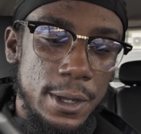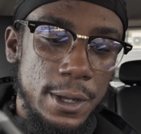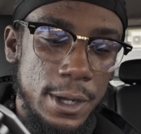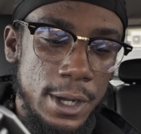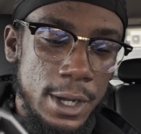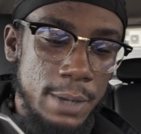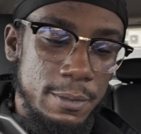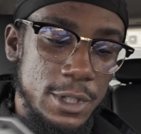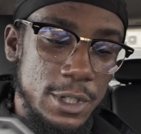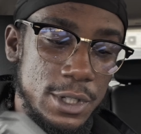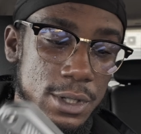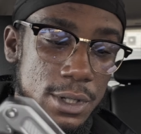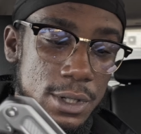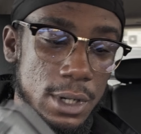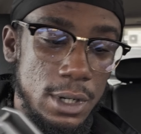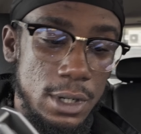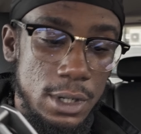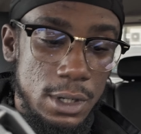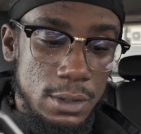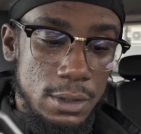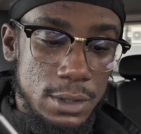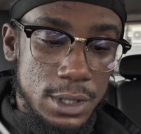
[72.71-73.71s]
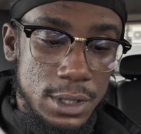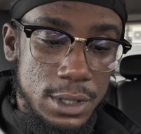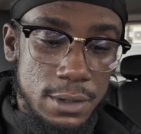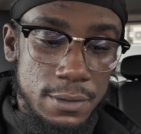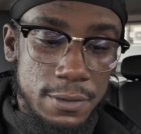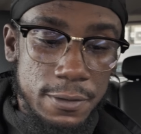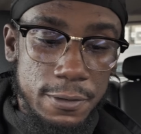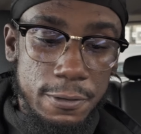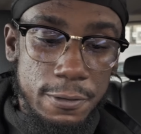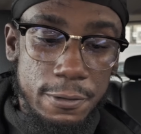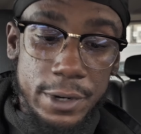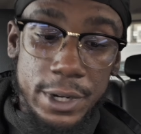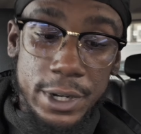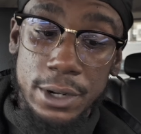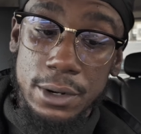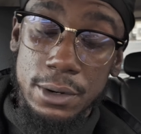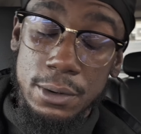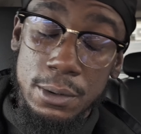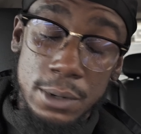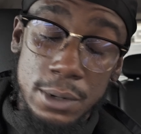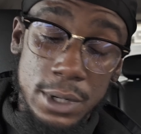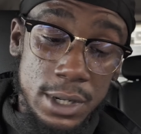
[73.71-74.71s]
It's got loads of
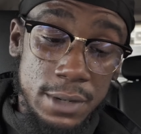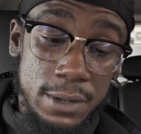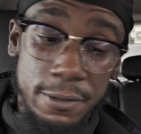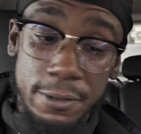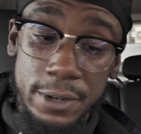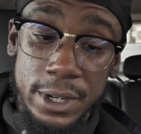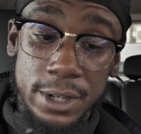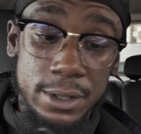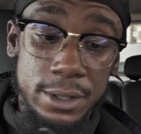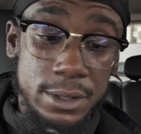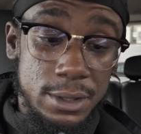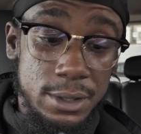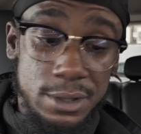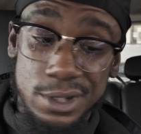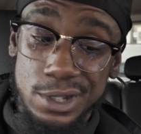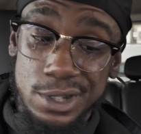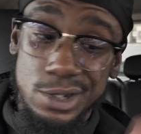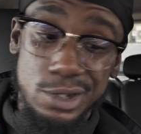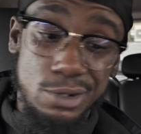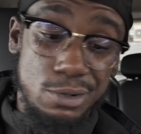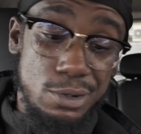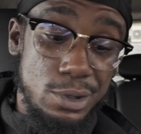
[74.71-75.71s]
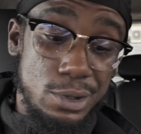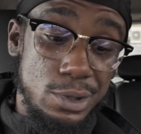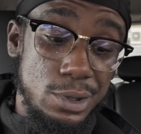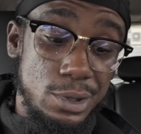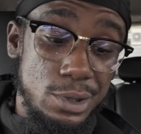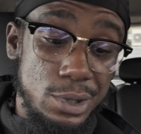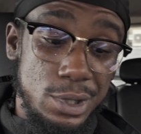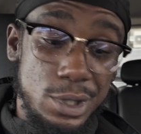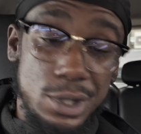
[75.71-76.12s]
3/4 thread screws,